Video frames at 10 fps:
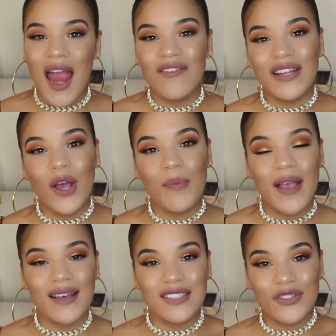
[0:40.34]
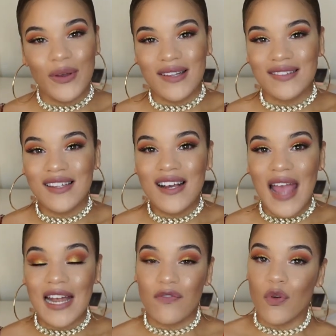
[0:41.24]
I really hope you guys enjoy this look,
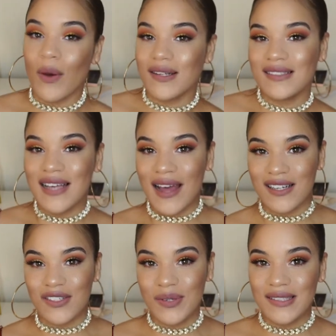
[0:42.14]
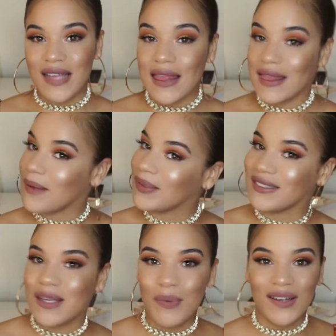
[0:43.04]
and if you want to see how to do it, then please
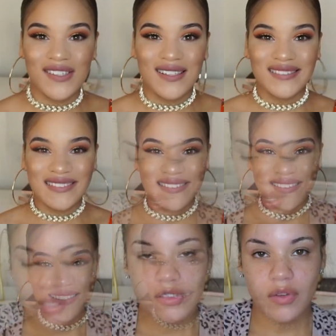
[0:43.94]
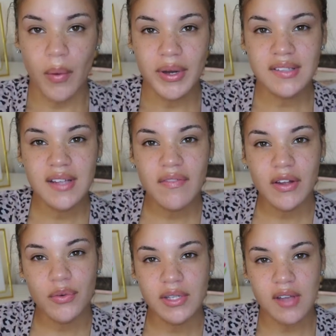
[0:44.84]
keep watching. So I want to see if I
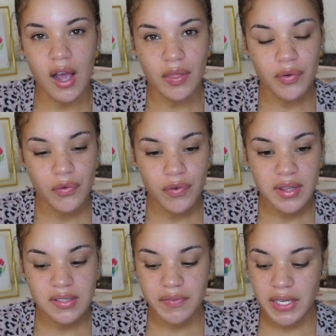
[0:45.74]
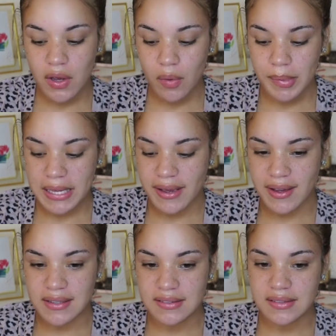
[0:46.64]
do a talk through for this video
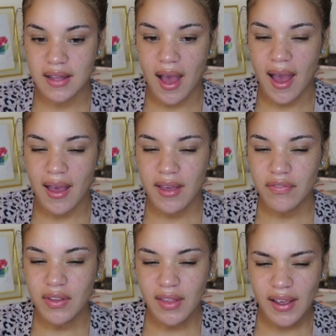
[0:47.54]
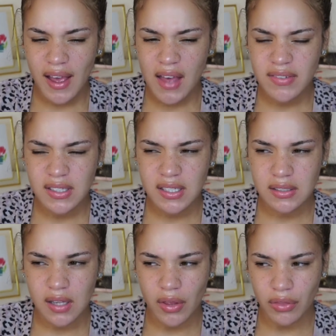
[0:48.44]
because I feel like I haven't done a
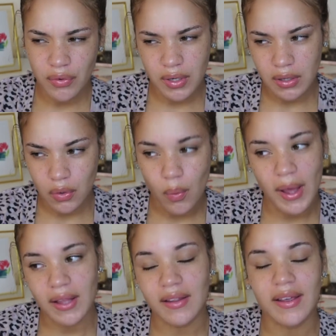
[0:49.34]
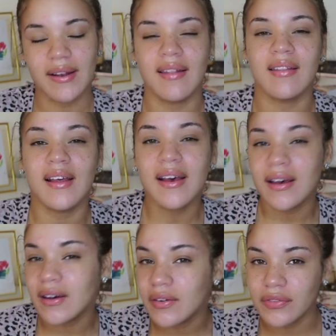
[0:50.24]
talk through in a little while, and I
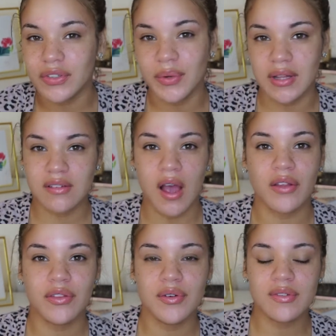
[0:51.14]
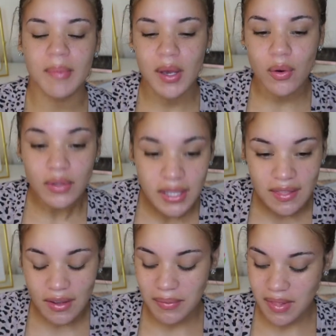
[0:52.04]
love doing talk throughs. My only
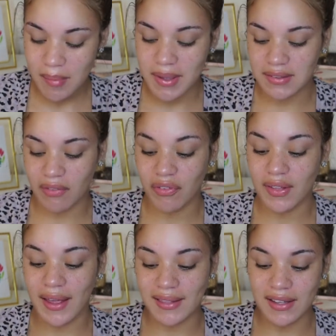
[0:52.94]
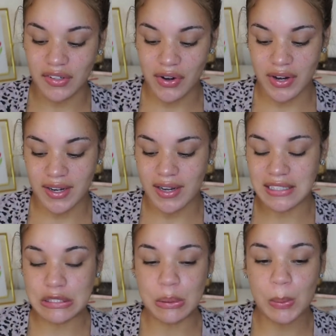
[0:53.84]
thing with them is I feel like they turn
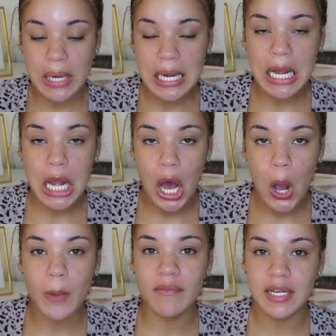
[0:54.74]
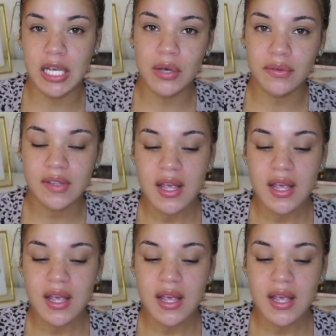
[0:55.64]
into really long videos.